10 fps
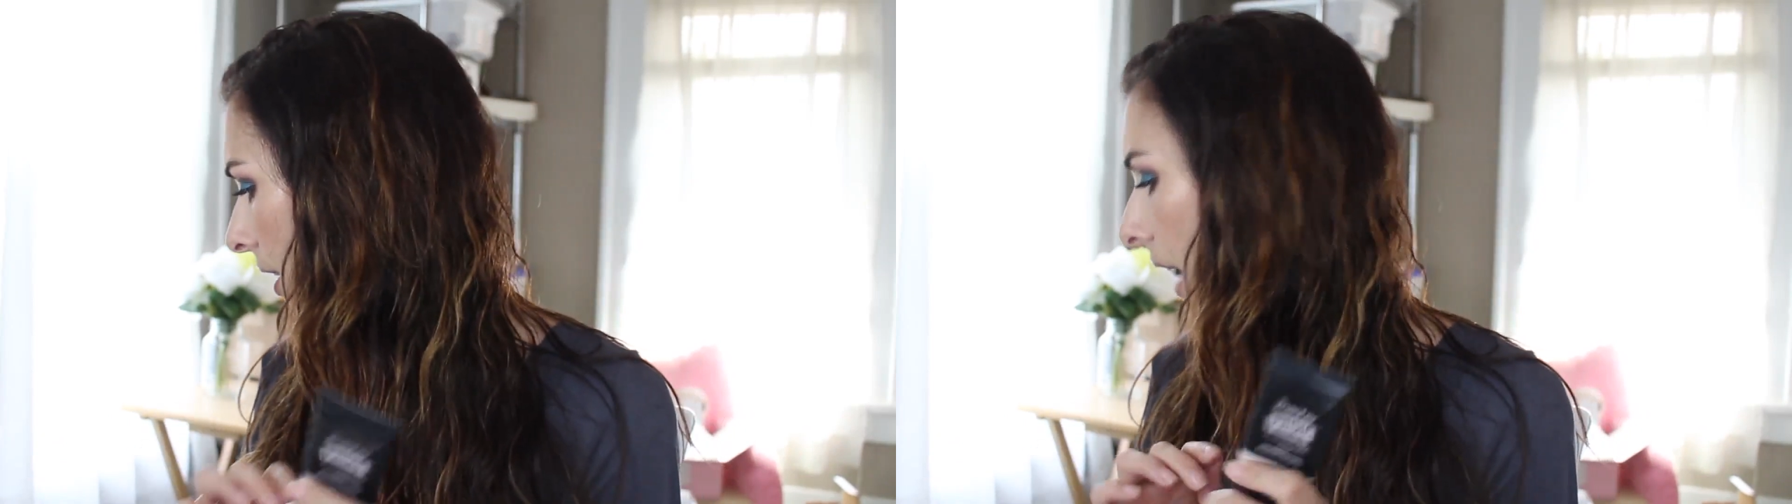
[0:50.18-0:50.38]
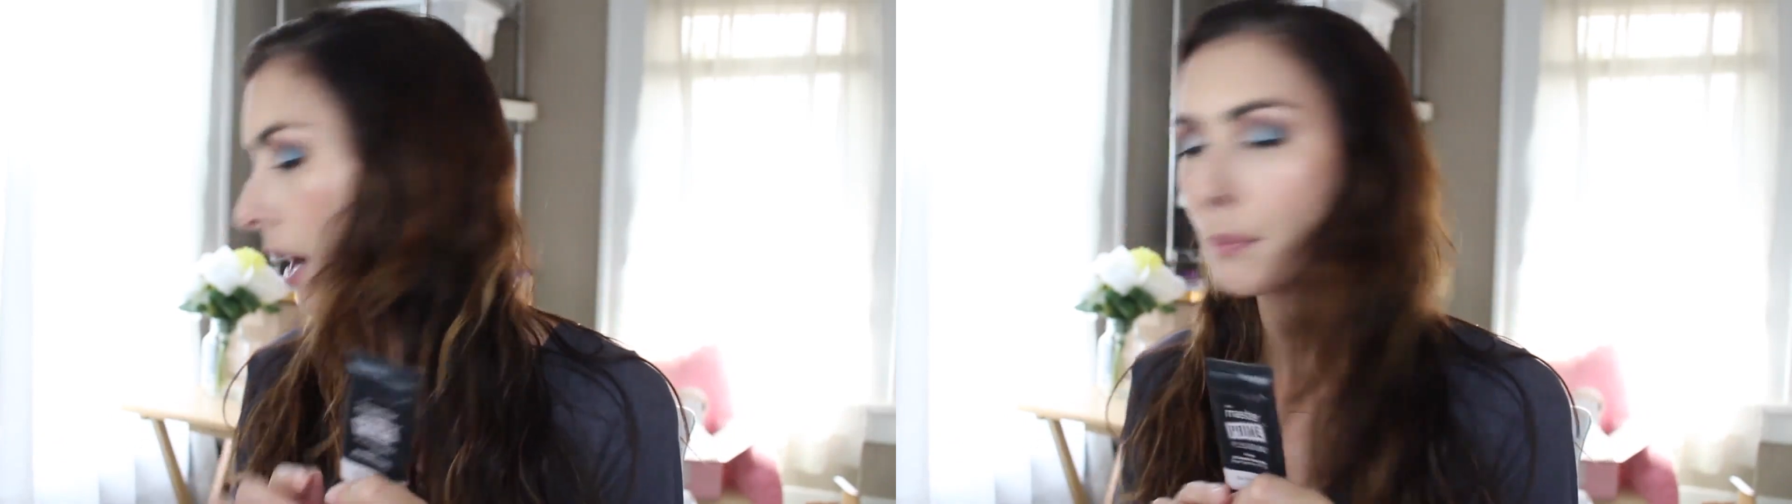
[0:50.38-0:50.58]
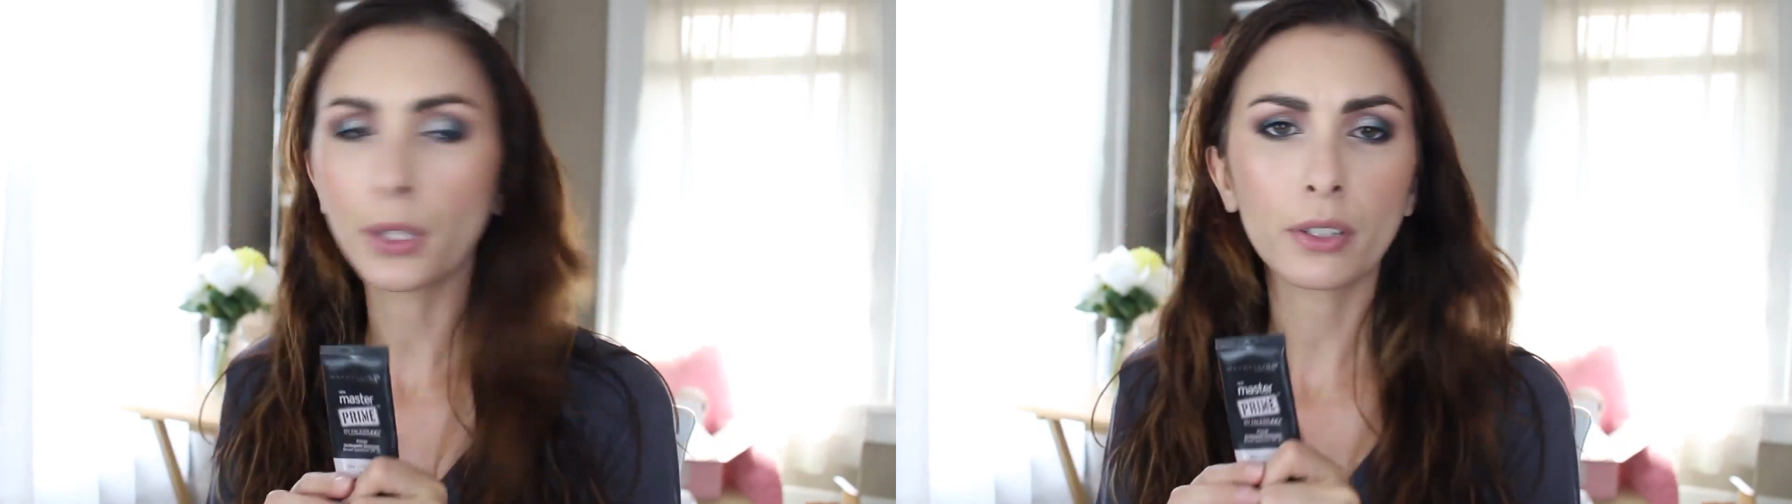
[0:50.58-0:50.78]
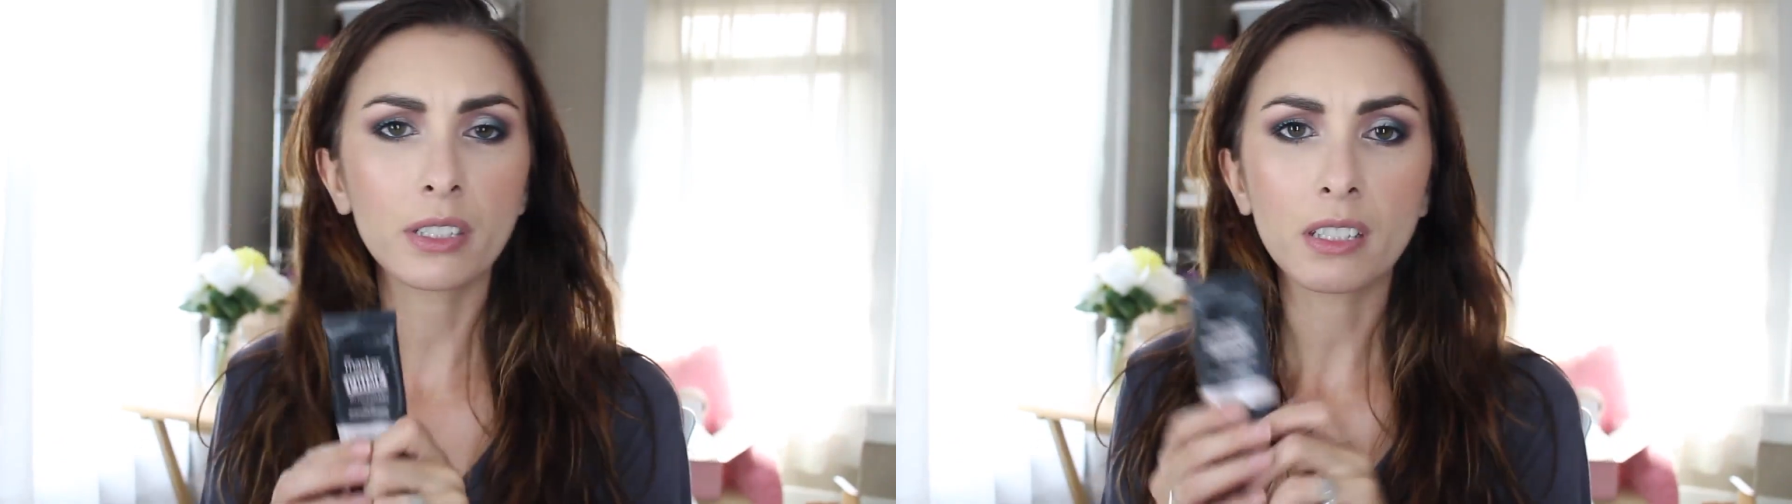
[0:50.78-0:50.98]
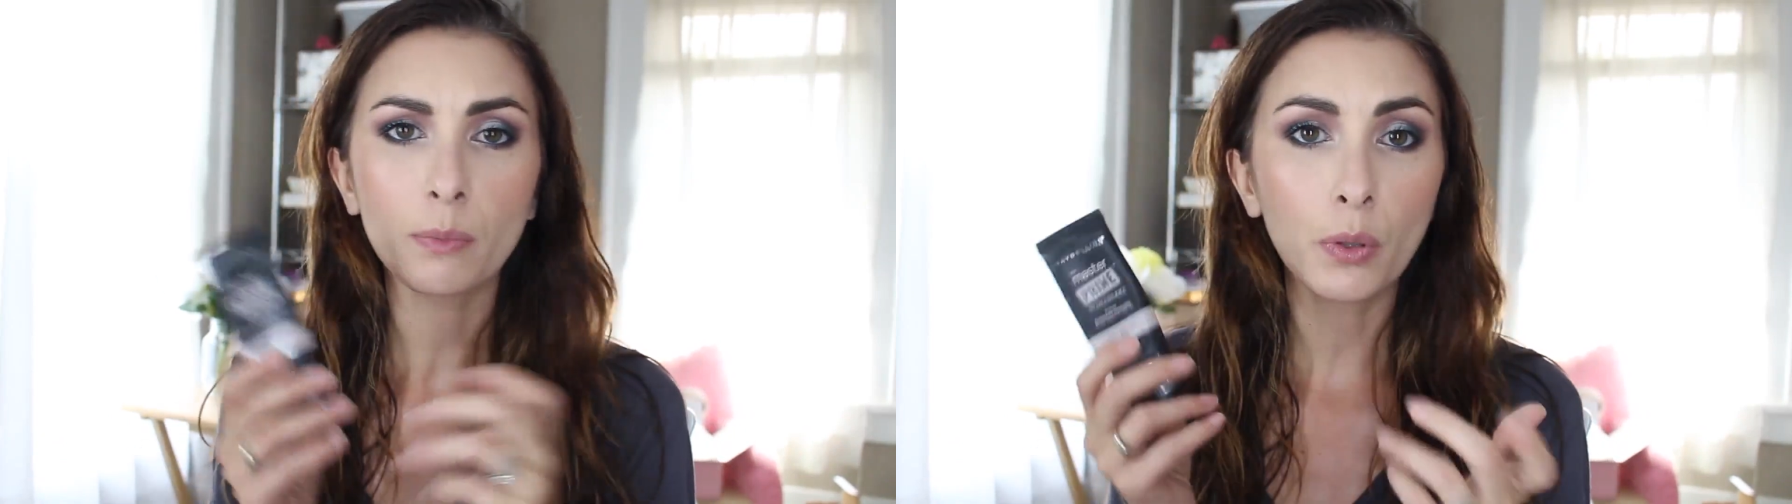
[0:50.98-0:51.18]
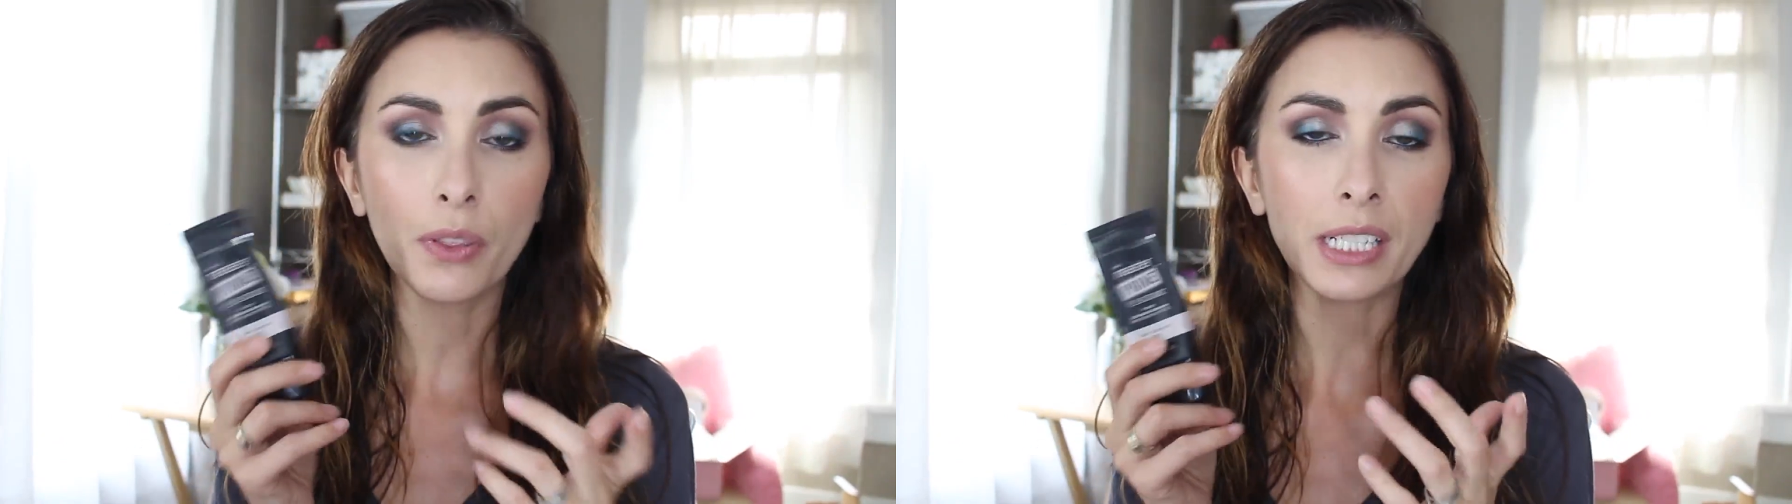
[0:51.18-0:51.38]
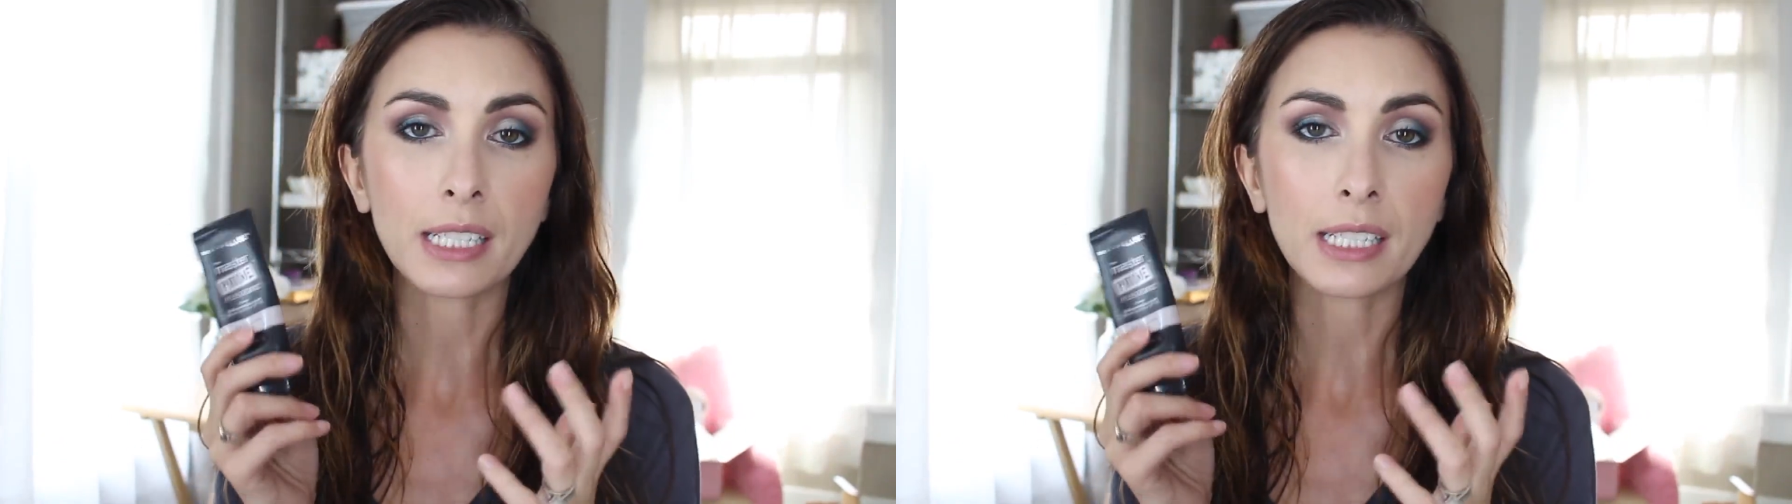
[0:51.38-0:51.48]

Yeah, Blur and Smooth.